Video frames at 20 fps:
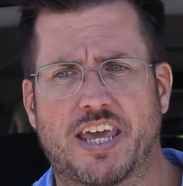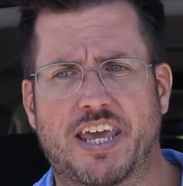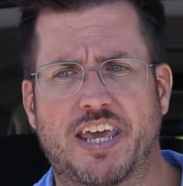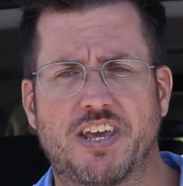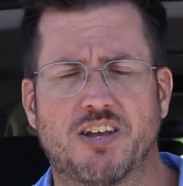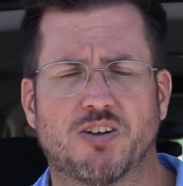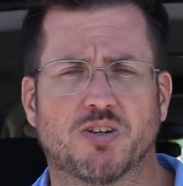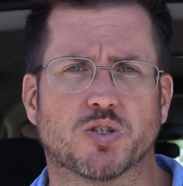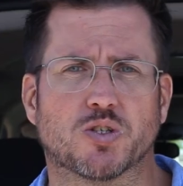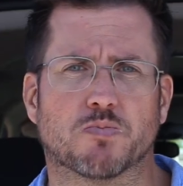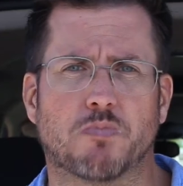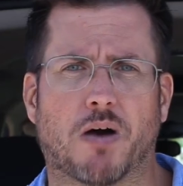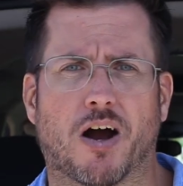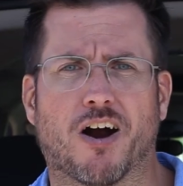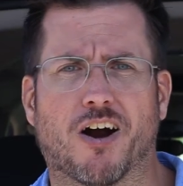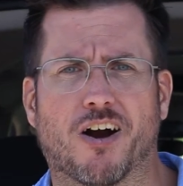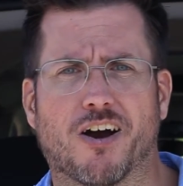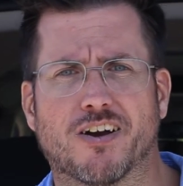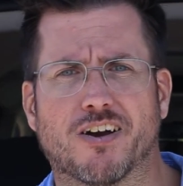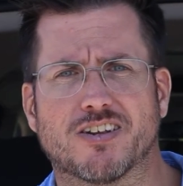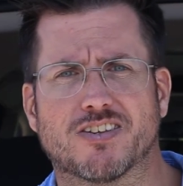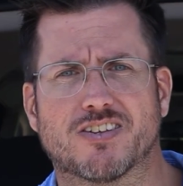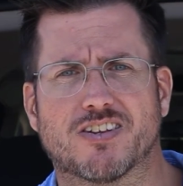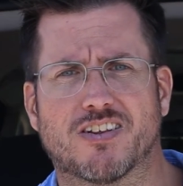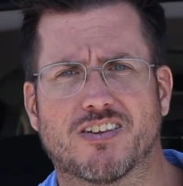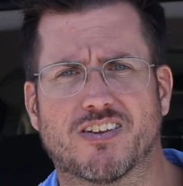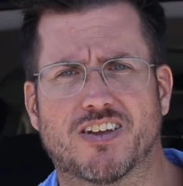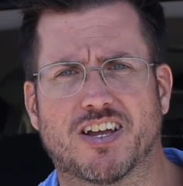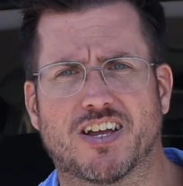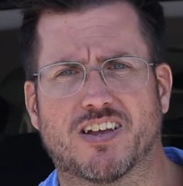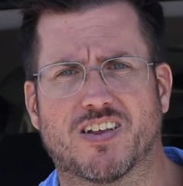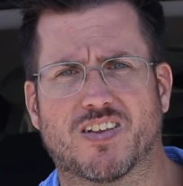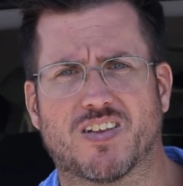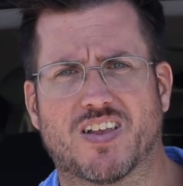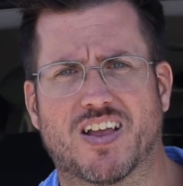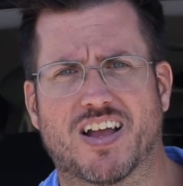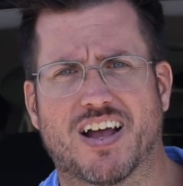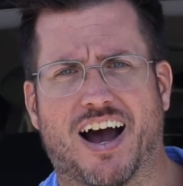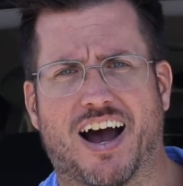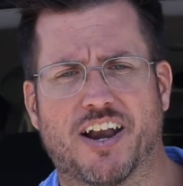heals my heart.
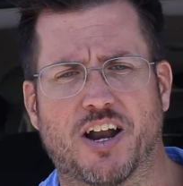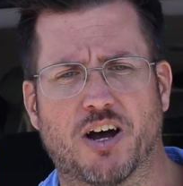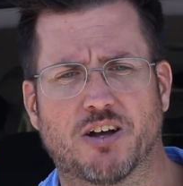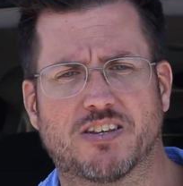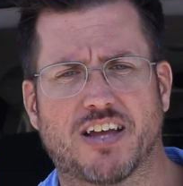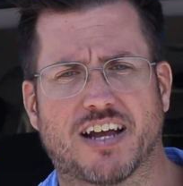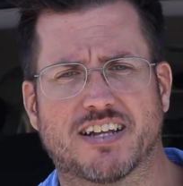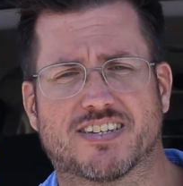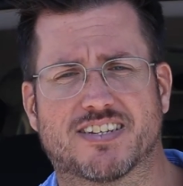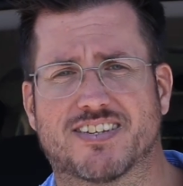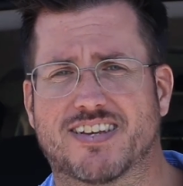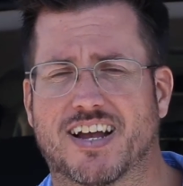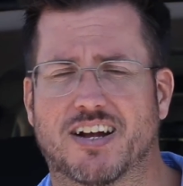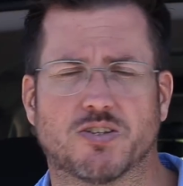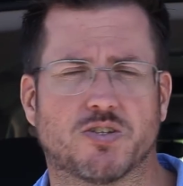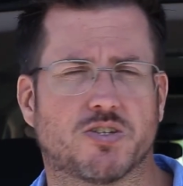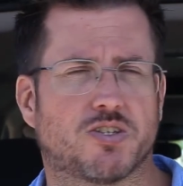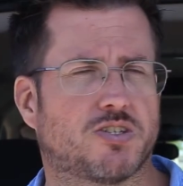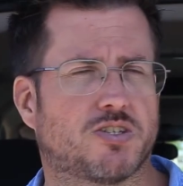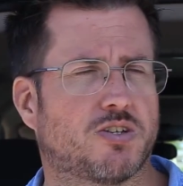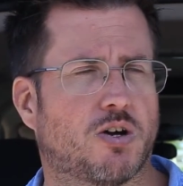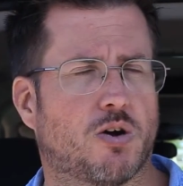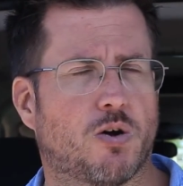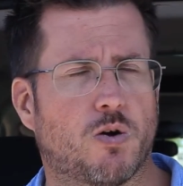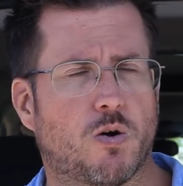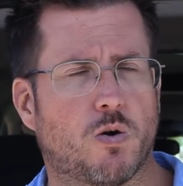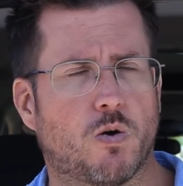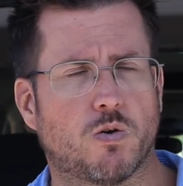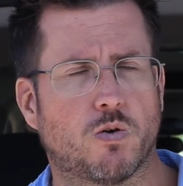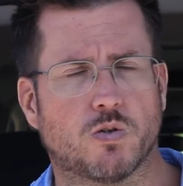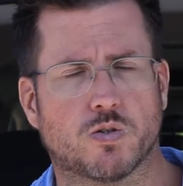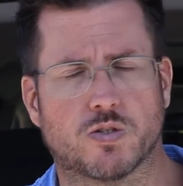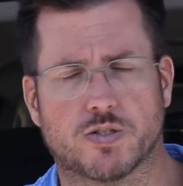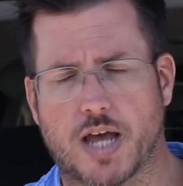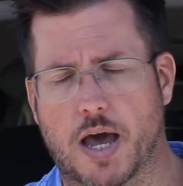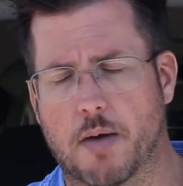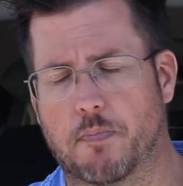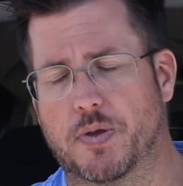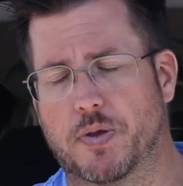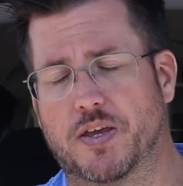I know that sounds so
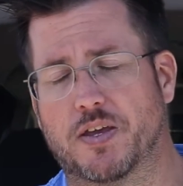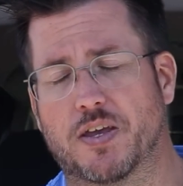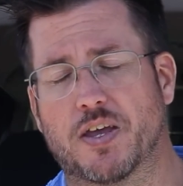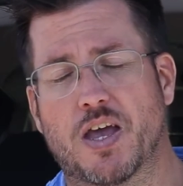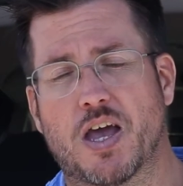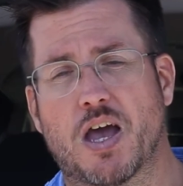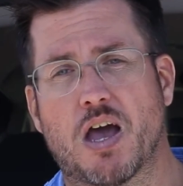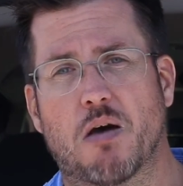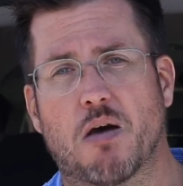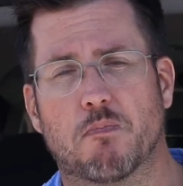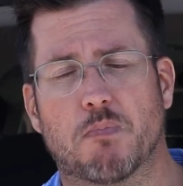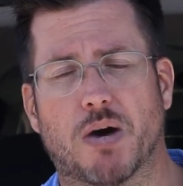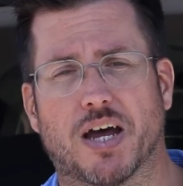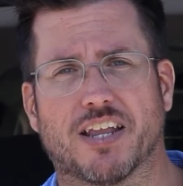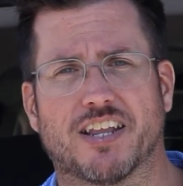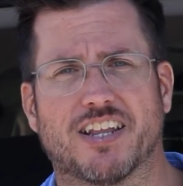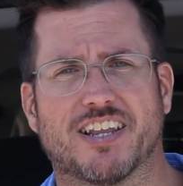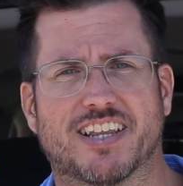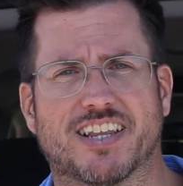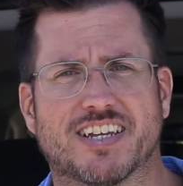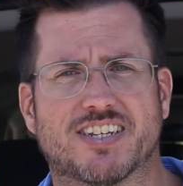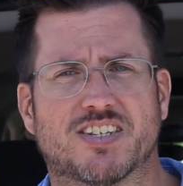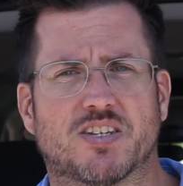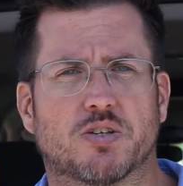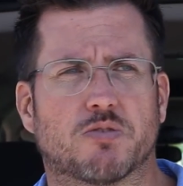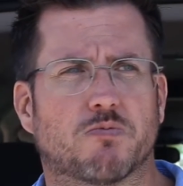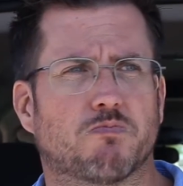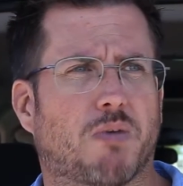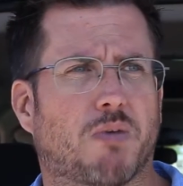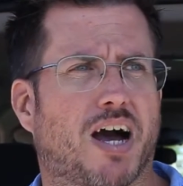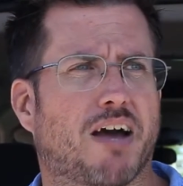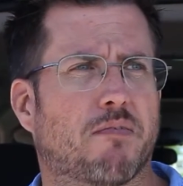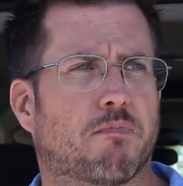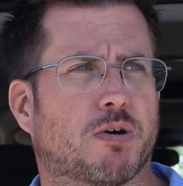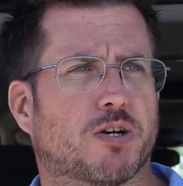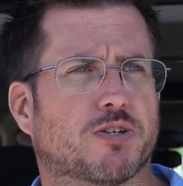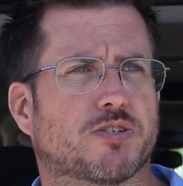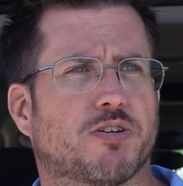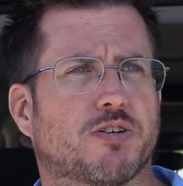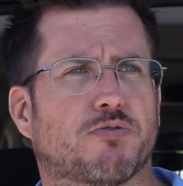sappy, but this is my
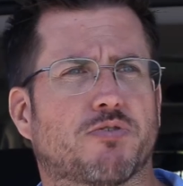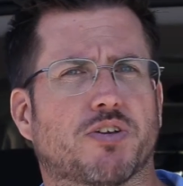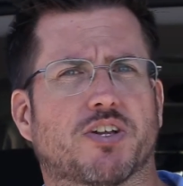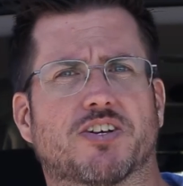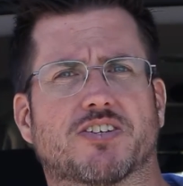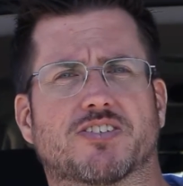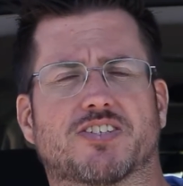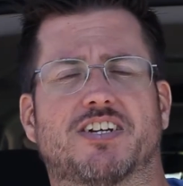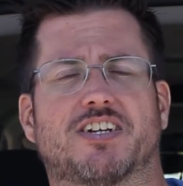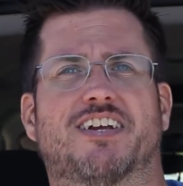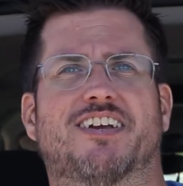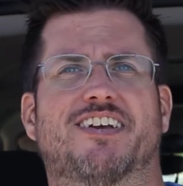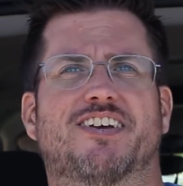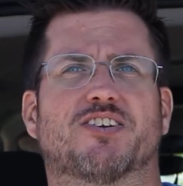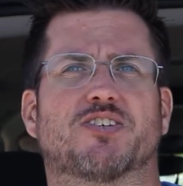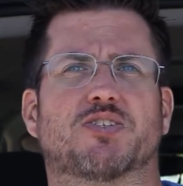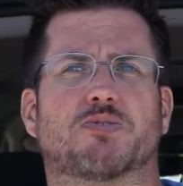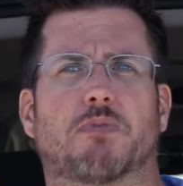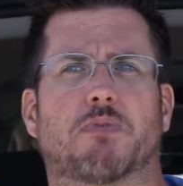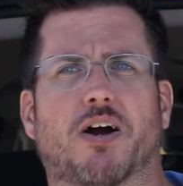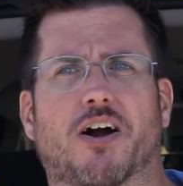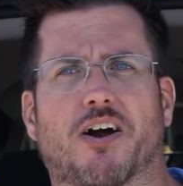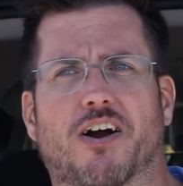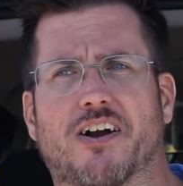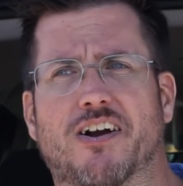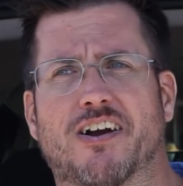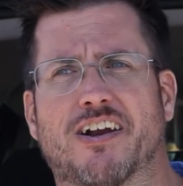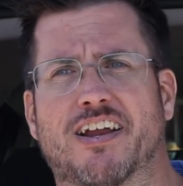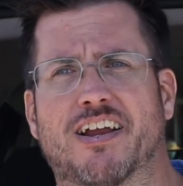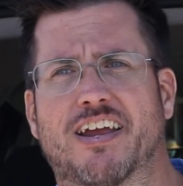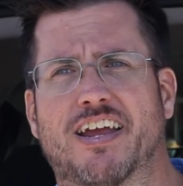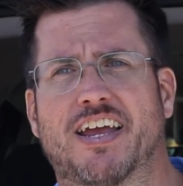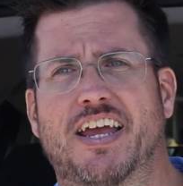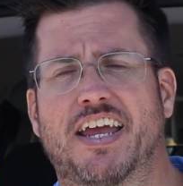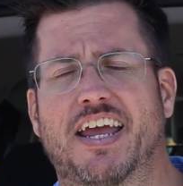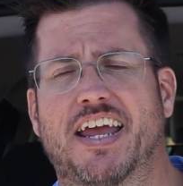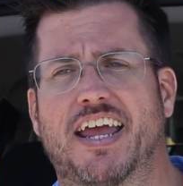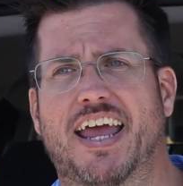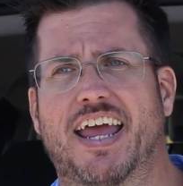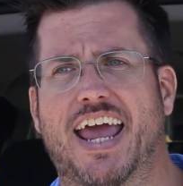personal feelings. It heals my heart.
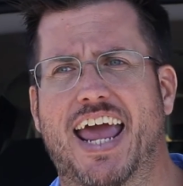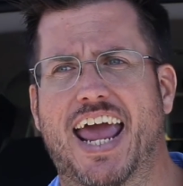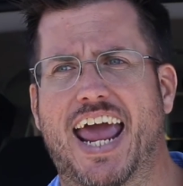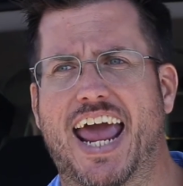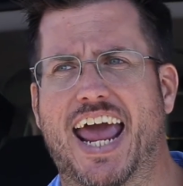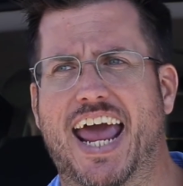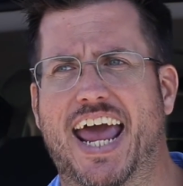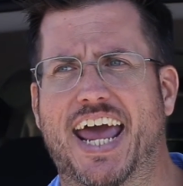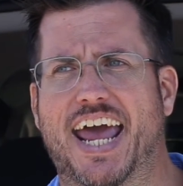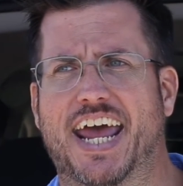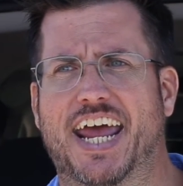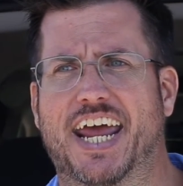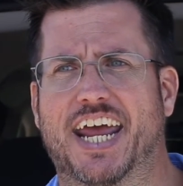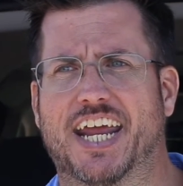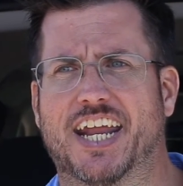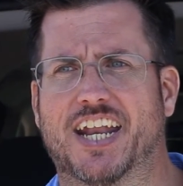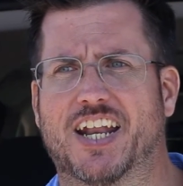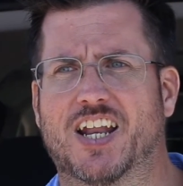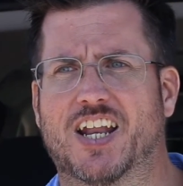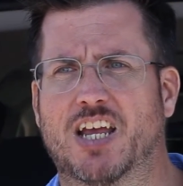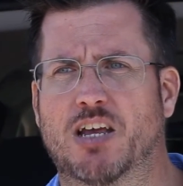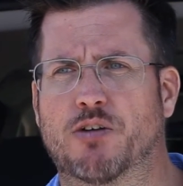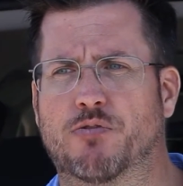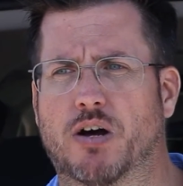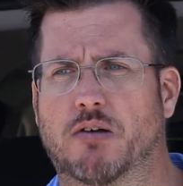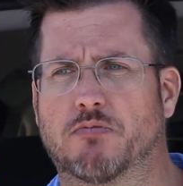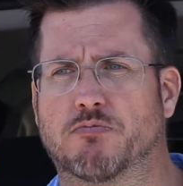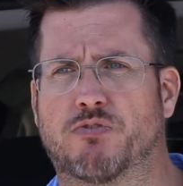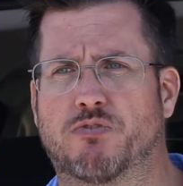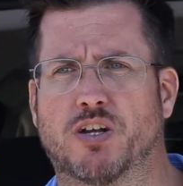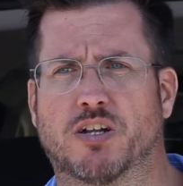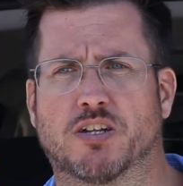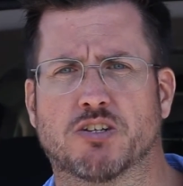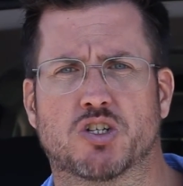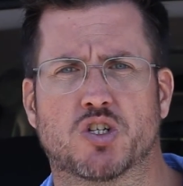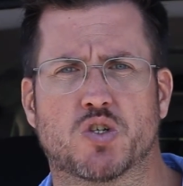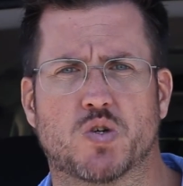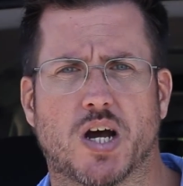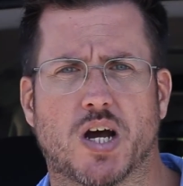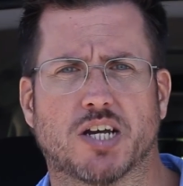And if I'm feeling
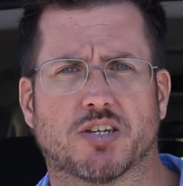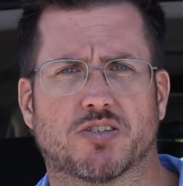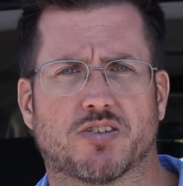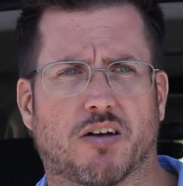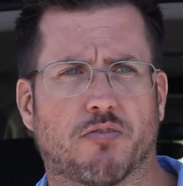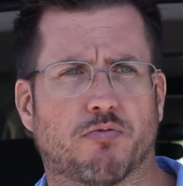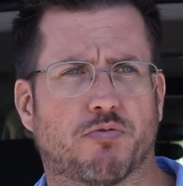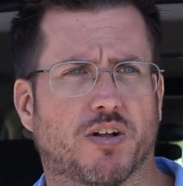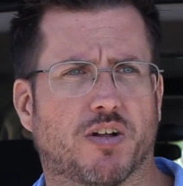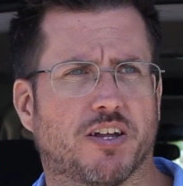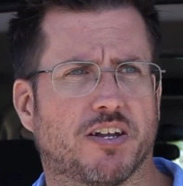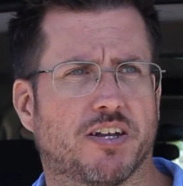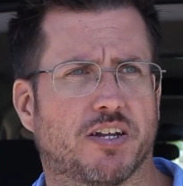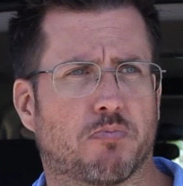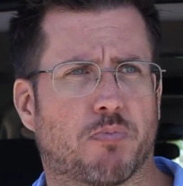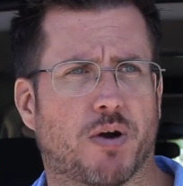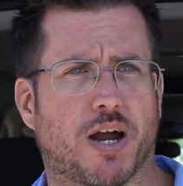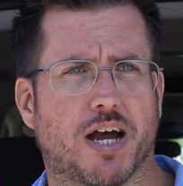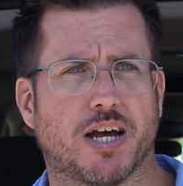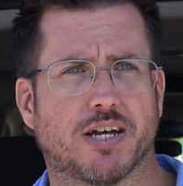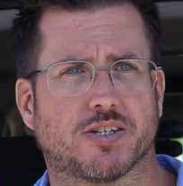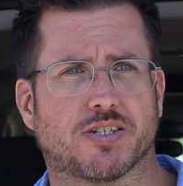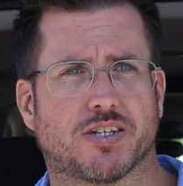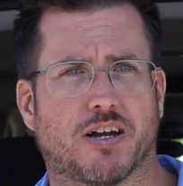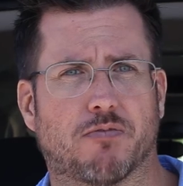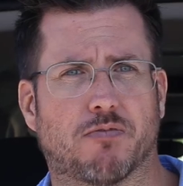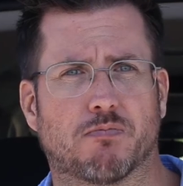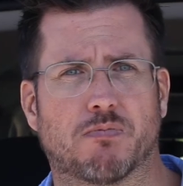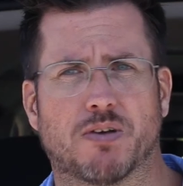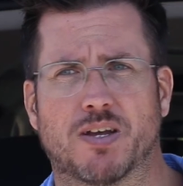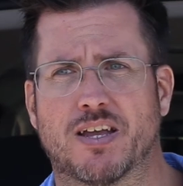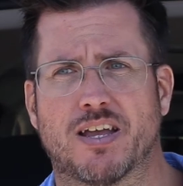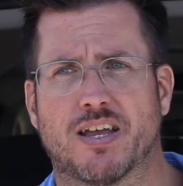stressed, I'm feeling depressed, I'm